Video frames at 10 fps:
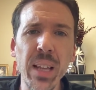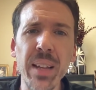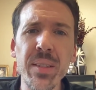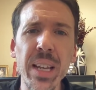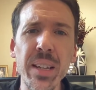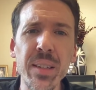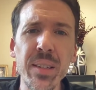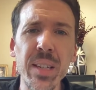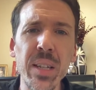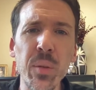as they
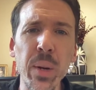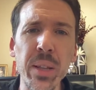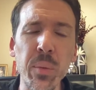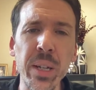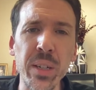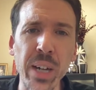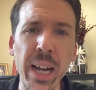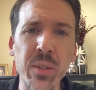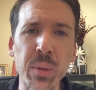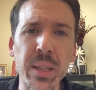see the way that we
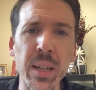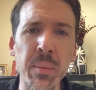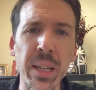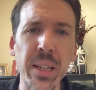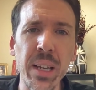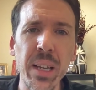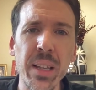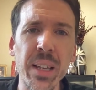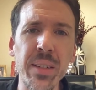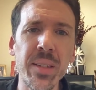interact with them,
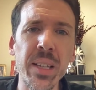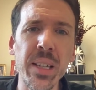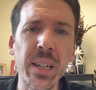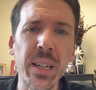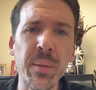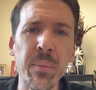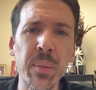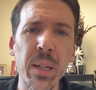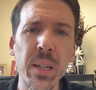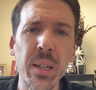they see
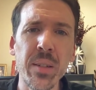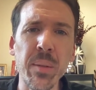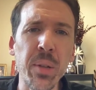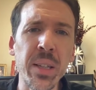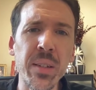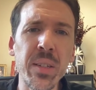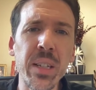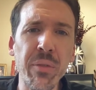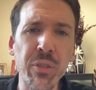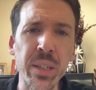something that's
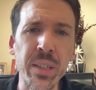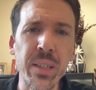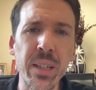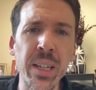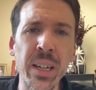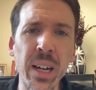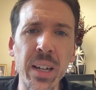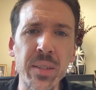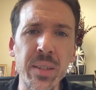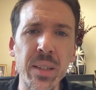different in
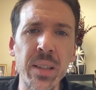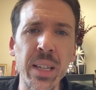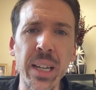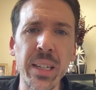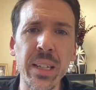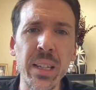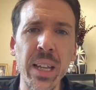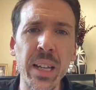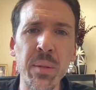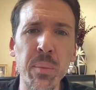us
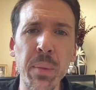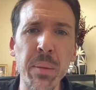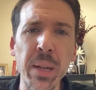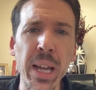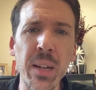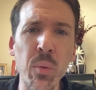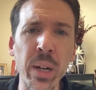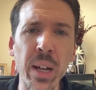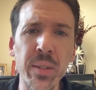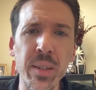than maybe
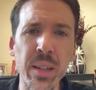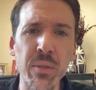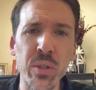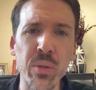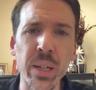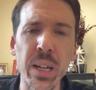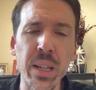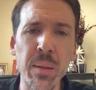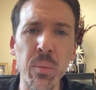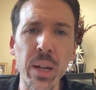anyone else has ever
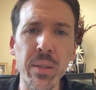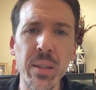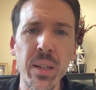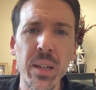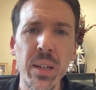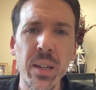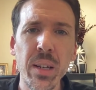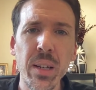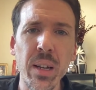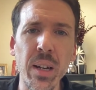treated them with.
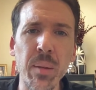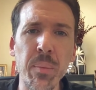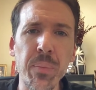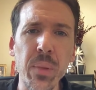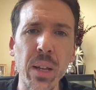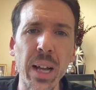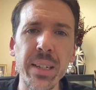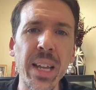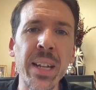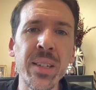I
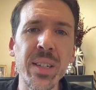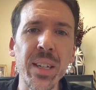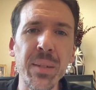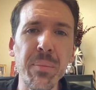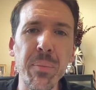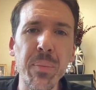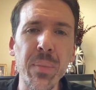tend to